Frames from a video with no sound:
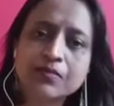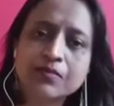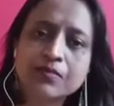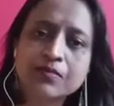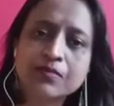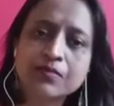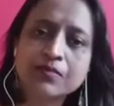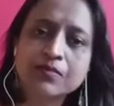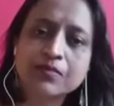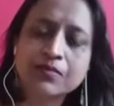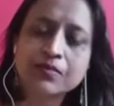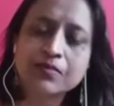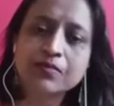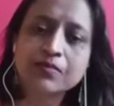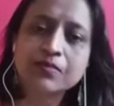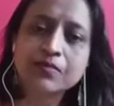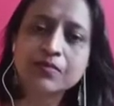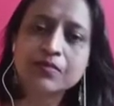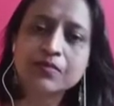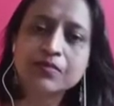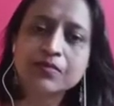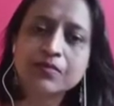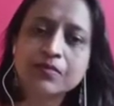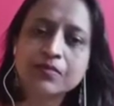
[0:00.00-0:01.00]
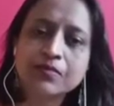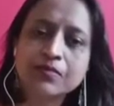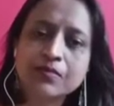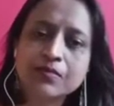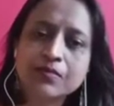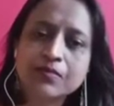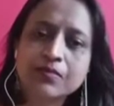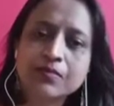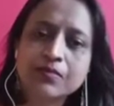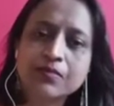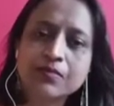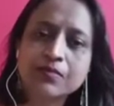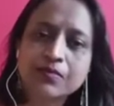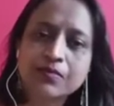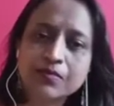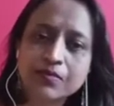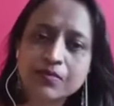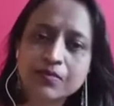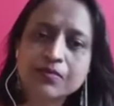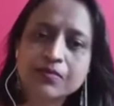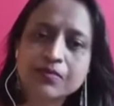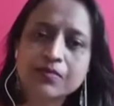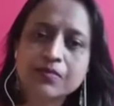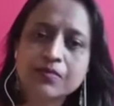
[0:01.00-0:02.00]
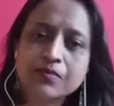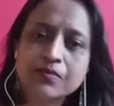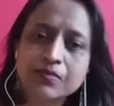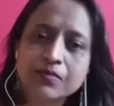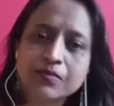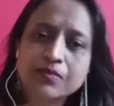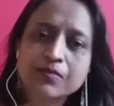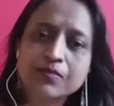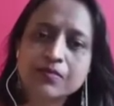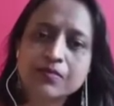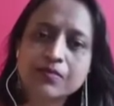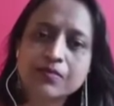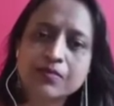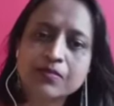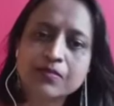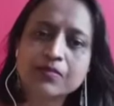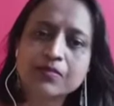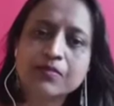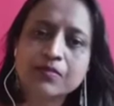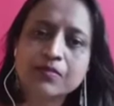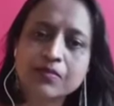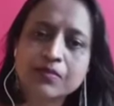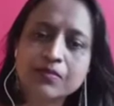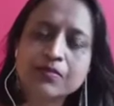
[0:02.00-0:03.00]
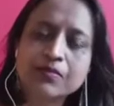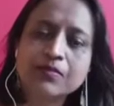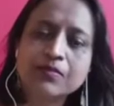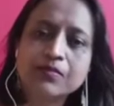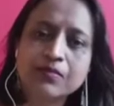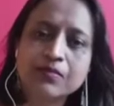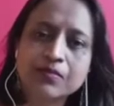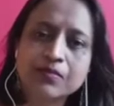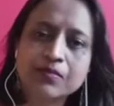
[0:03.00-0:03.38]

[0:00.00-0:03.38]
(not speaking)